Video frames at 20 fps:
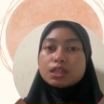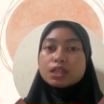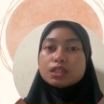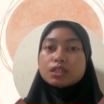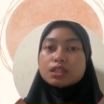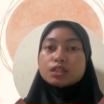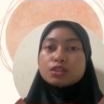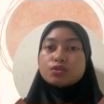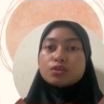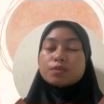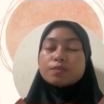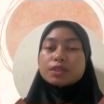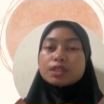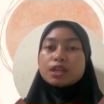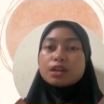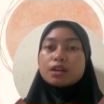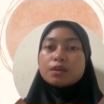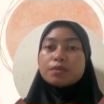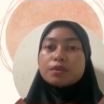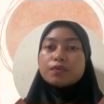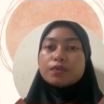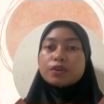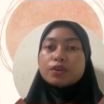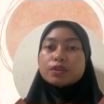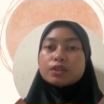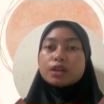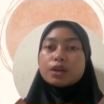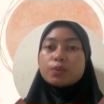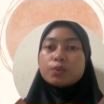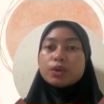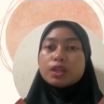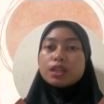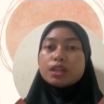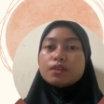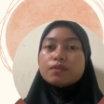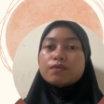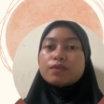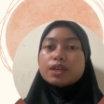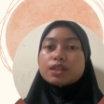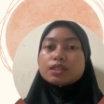changes to a mesenchymal phenotype
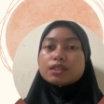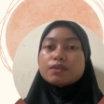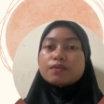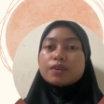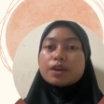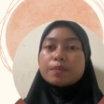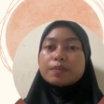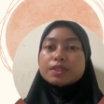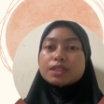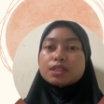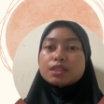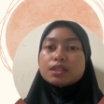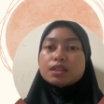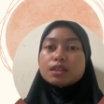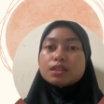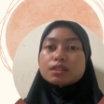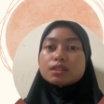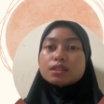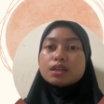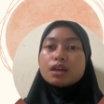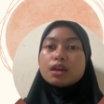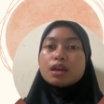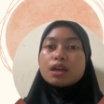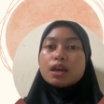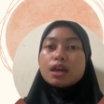with invasive capacities.